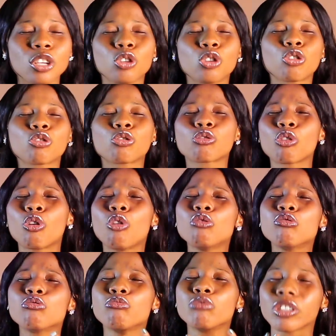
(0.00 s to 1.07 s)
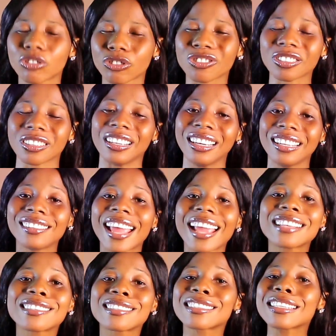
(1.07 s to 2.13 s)
is so rich,
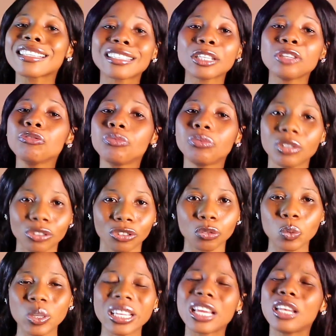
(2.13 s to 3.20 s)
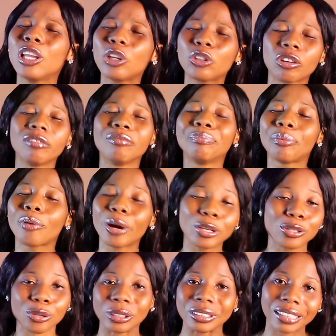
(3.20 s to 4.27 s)
like stinking rich, with a lot of
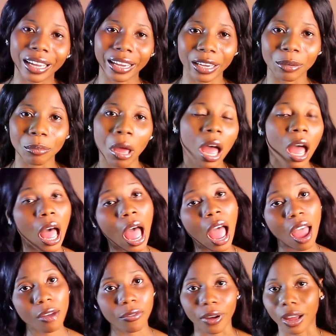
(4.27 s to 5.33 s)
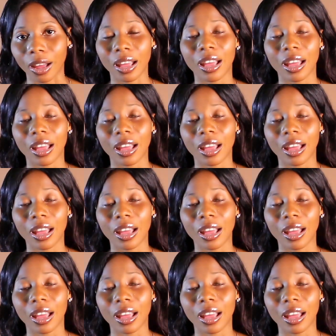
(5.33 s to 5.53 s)
boys under him. However,